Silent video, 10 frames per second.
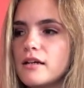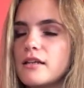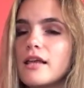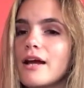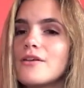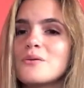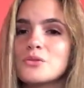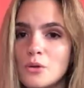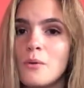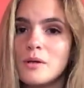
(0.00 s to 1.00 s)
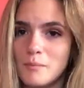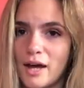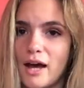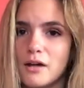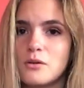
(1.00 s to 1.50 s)
The hair that was growing
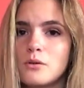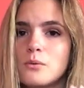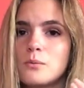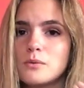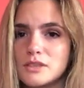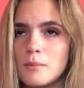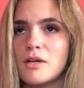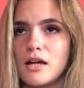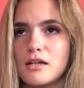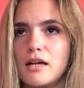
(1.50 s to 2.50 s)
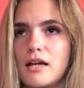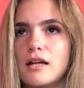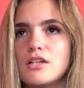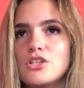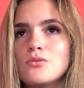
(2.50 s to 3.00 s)
back was coming out again,
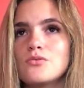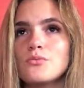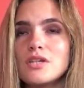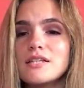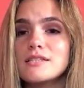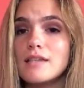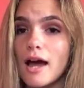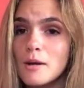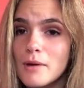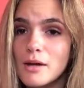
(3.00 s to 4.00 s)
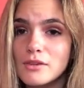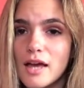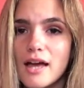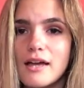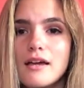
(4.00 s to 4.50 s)
and she was really sad about
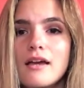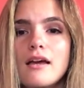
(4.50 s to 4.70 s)
that,